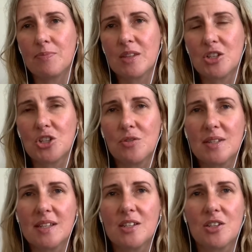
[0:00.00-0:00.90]

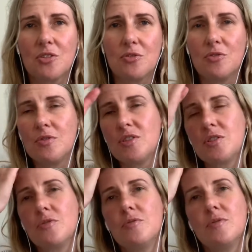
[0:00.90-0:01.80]
choosing to
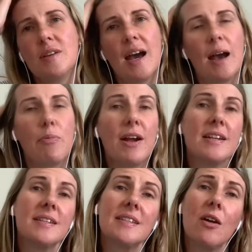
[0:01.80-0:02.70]
do
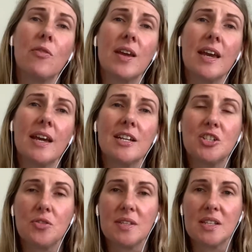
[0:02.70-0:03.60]
practice self-care,
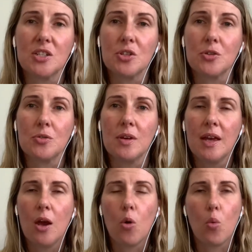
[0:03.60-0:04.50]
choosing to
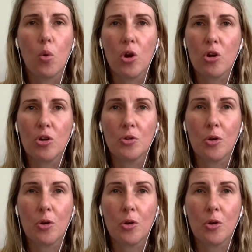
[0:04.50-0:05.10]
work on your